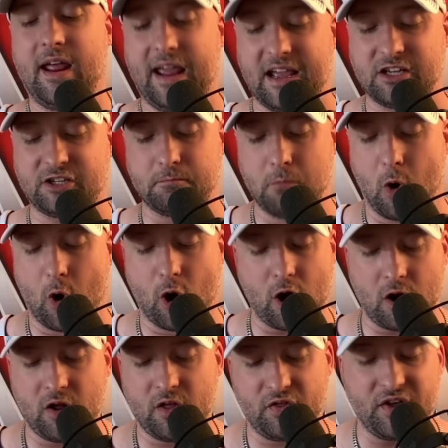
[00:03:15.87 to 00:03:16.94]
is
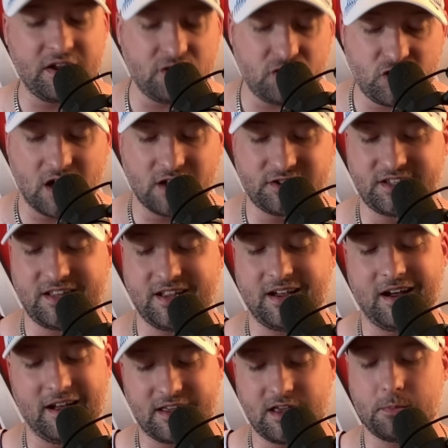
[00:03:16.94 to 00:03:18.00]
more than just
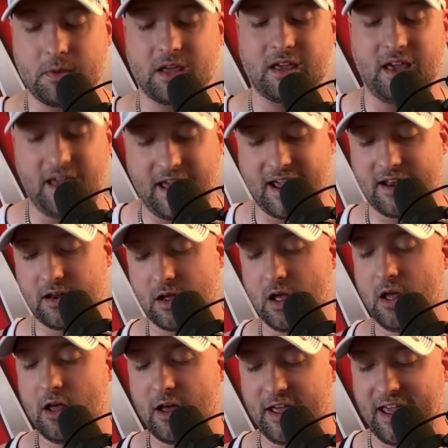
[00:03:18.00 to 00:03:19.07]
a gimmick and
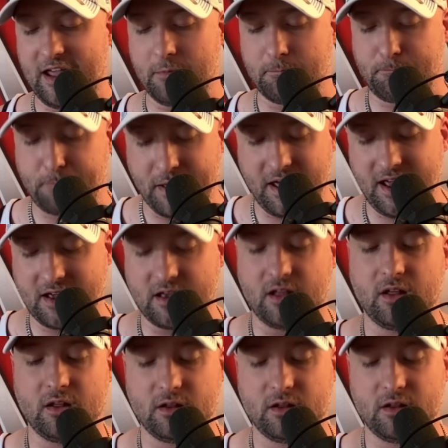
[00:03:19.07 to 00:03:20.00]
a big,